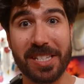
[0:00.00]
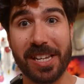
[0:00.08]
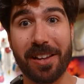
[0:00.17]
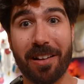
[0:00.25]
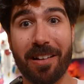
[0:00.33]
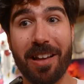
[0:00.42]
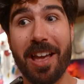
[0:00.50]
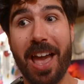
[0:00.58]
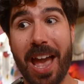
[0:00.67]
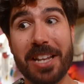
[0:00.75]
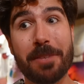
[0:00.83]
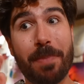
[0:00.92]
year,
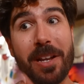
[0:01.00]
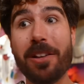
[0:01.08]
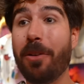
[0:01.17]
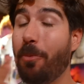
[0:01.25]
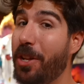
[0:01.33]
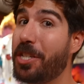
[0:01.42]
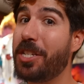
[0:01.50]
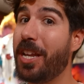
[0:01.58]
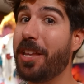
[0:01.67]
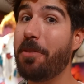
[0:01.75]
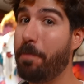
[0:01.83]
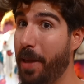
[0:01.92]
and depending on which day
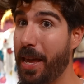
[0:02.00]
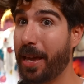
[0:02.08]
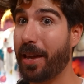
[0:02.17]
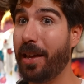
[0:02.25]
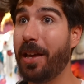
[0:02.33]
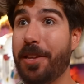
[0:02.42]
you pick,